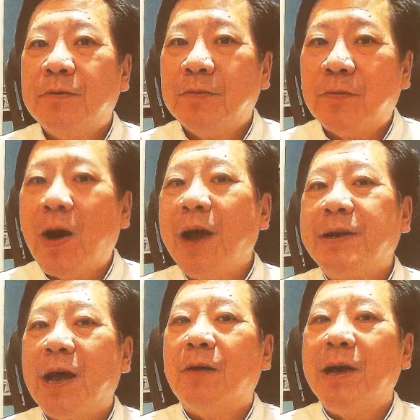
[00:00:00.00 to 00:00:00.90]
write
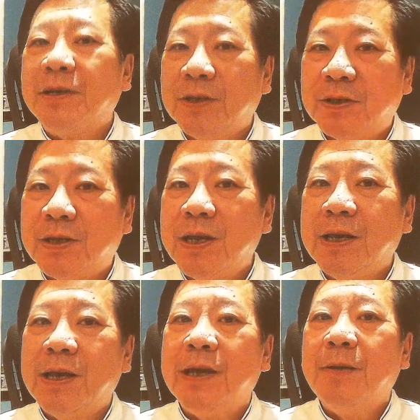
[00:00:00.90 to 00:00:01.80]
down as he's
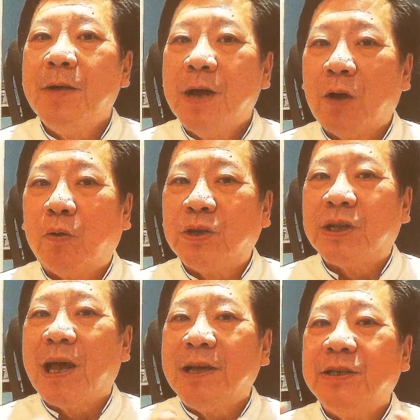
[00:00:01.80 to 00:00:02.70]
thinking a
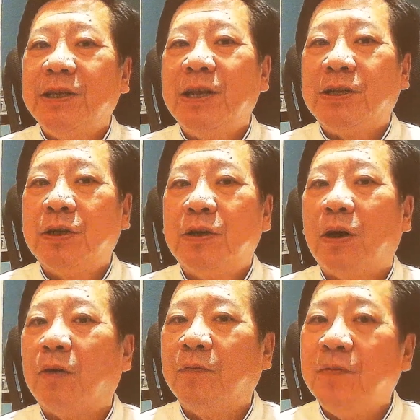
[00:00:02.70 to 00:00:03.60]
crystallization
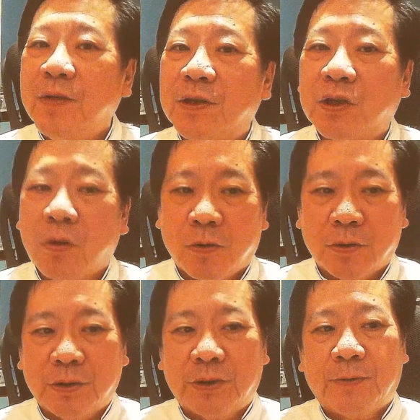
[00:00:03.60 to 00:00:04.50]
of his
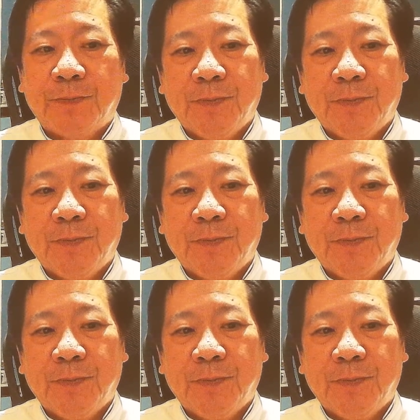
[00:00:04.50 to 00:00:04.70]
thoughts.